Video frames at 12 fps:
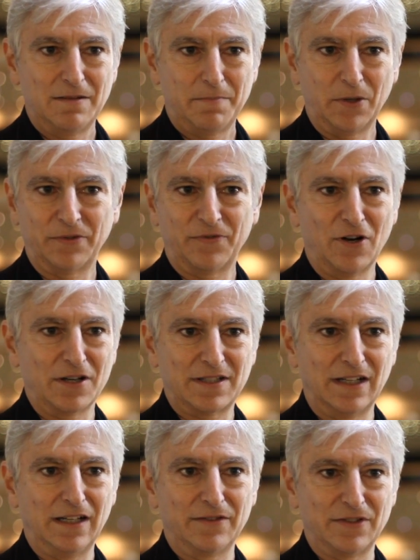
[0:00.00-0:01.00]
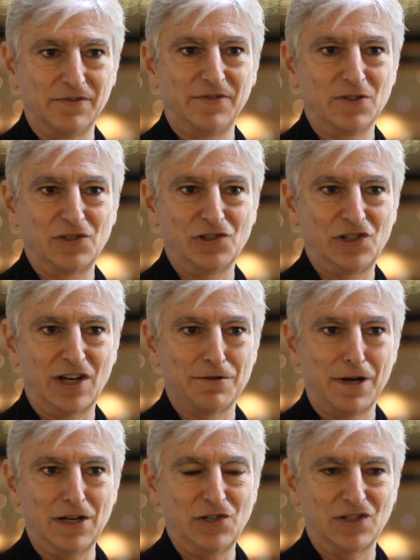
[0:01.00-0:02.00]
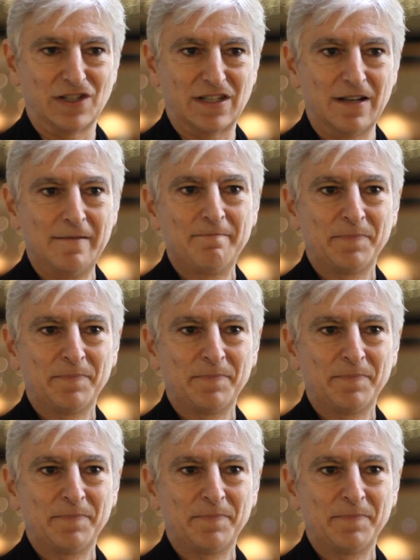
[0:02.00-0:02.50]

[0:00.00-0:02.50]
both for ourselves and future generations.